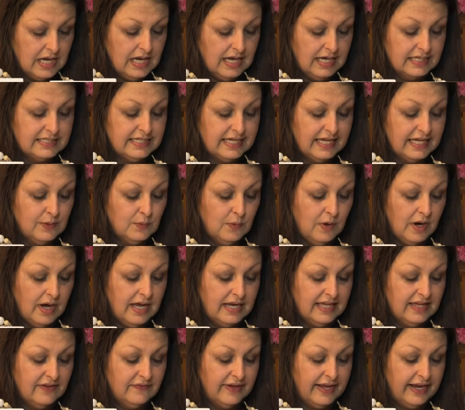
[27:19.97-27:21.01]
I tell you what,
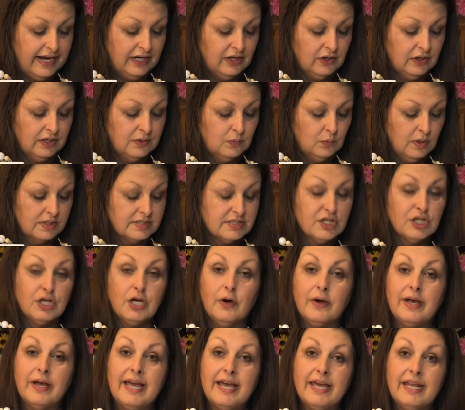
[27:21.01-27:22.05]
if Aaron wants to
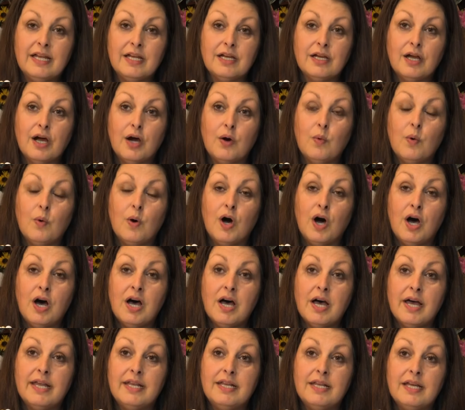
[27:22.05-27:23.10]
go ahead and go
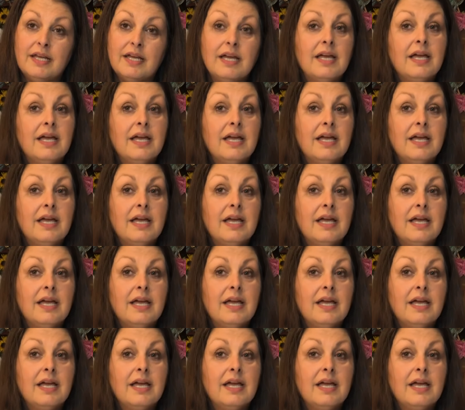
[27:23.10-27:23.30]
on